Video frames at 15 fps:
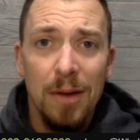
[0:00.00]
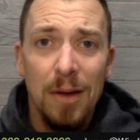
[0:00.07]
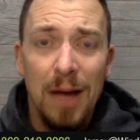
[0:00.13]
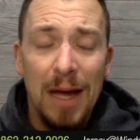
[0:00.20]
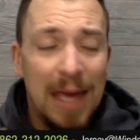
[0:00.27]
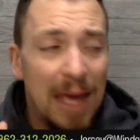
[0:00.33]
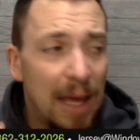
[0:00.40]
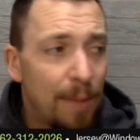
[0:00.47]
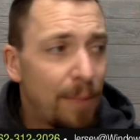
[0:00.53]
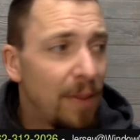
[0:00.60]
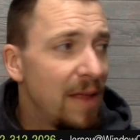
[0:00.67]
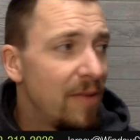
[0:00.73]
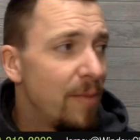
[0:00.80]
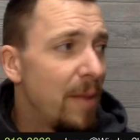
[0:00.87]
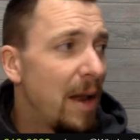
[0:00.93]
I can't
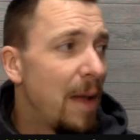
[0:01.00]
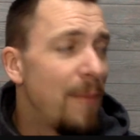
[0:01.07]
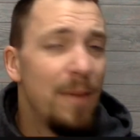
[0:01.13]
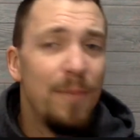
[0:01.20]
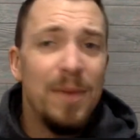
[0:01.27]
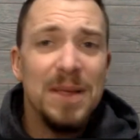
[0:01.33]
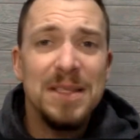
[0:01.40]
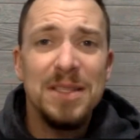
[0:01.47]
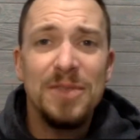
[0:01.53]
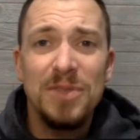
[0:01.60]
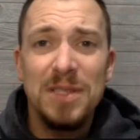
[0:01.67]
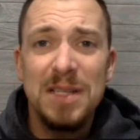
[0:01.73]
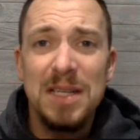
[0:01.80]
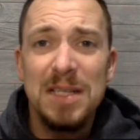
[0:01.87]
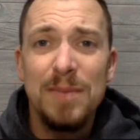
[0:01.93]
believe it, man. I've been in business for
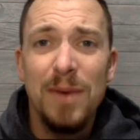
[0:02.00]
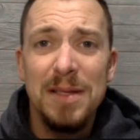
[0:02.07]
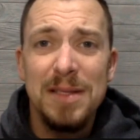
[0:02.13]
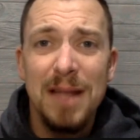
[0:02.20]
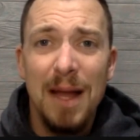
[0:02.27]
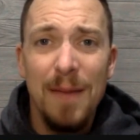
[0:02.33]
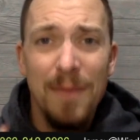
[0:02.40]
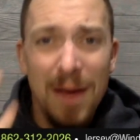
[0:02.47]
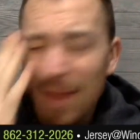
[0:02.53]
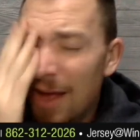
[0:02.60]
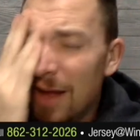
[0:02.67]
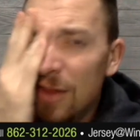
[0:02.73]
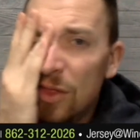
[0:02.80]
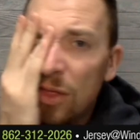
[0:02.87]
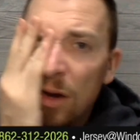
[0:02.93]
six months and I made
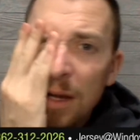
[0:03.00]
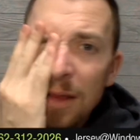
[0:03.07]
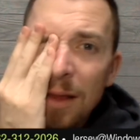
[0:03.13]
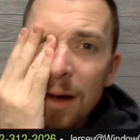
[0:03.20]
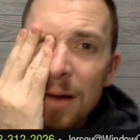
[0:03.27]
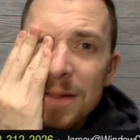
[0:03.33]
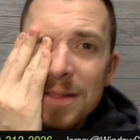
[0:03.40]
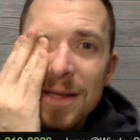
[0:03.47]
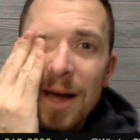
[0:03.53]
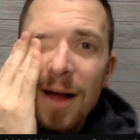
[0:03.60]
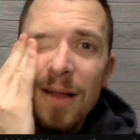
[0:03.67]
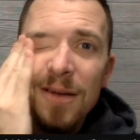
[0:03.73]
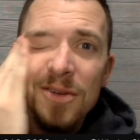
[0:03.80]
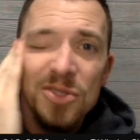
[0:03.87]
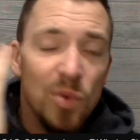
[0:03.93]
like thirty thousand dollars,